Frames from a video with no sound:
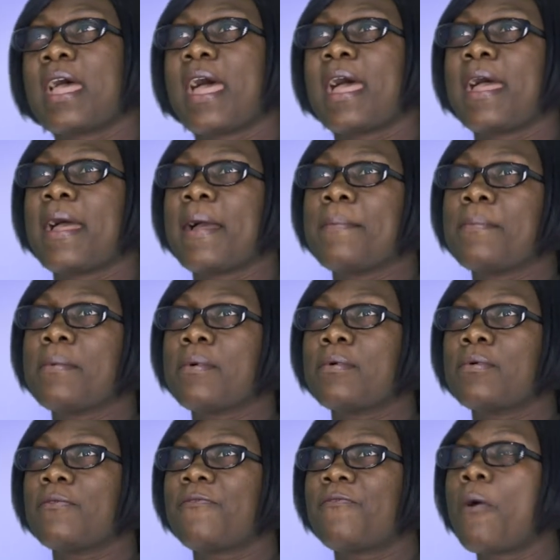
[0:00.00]

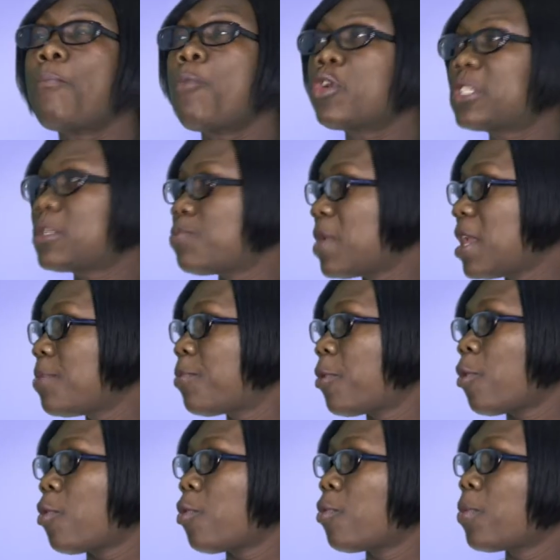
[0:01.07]
for most
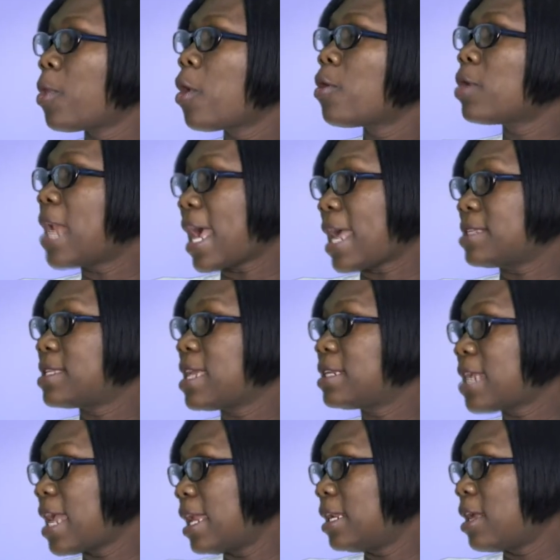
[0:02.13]
people, like I
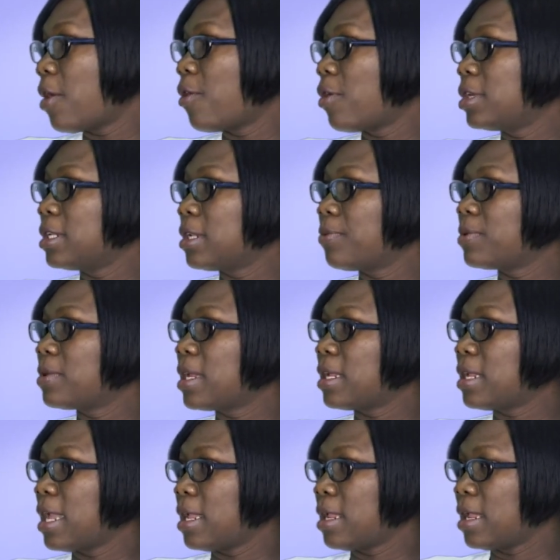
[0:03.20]
said earlier on
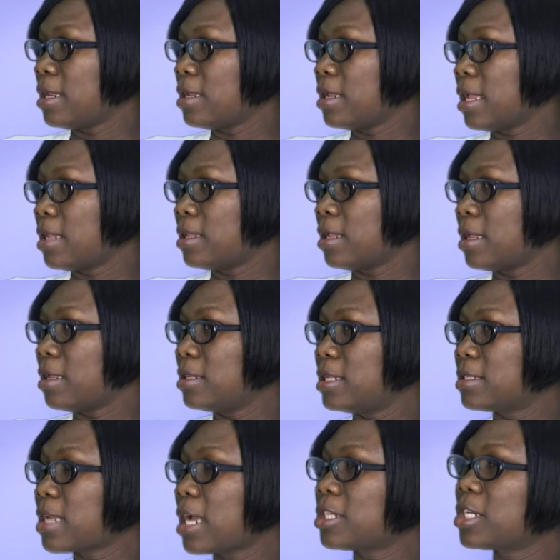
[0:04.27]
in the
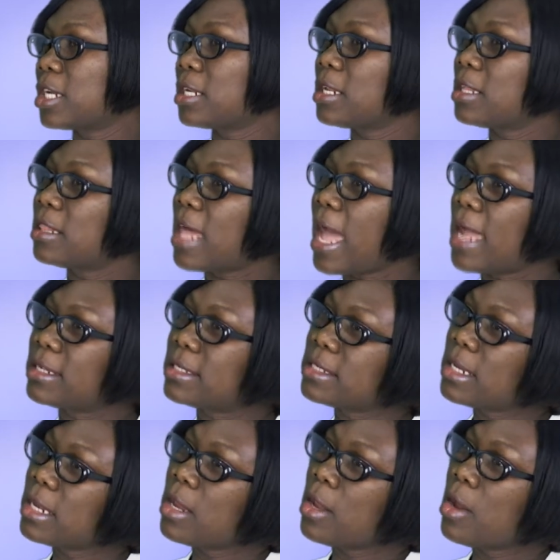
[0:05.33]
discussion,
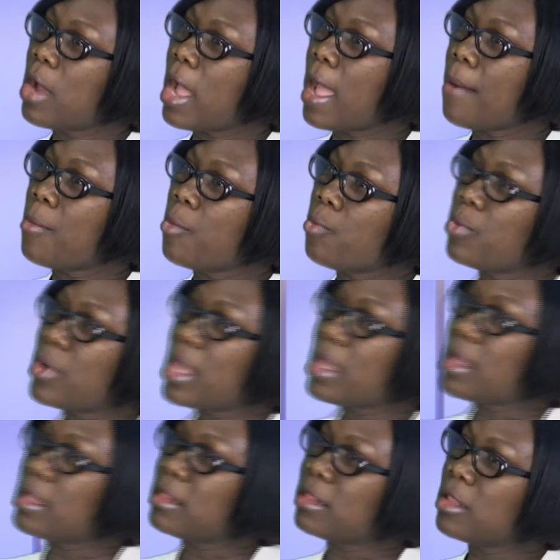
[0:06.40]
that
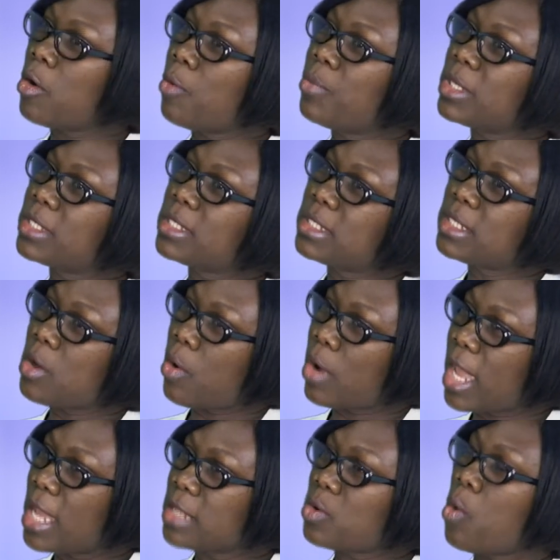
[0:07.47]
the obesity
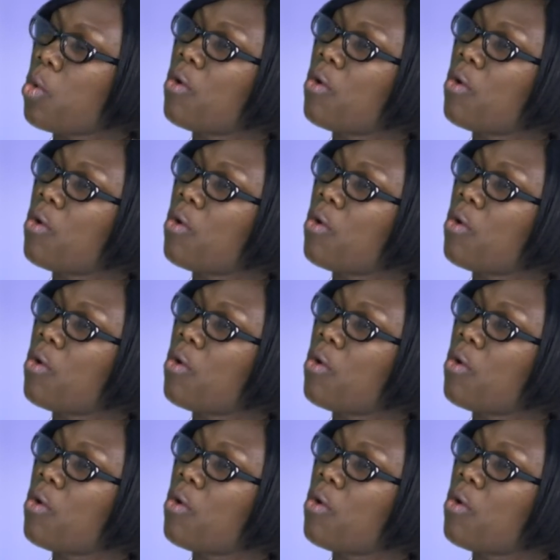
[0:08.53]
occurs, or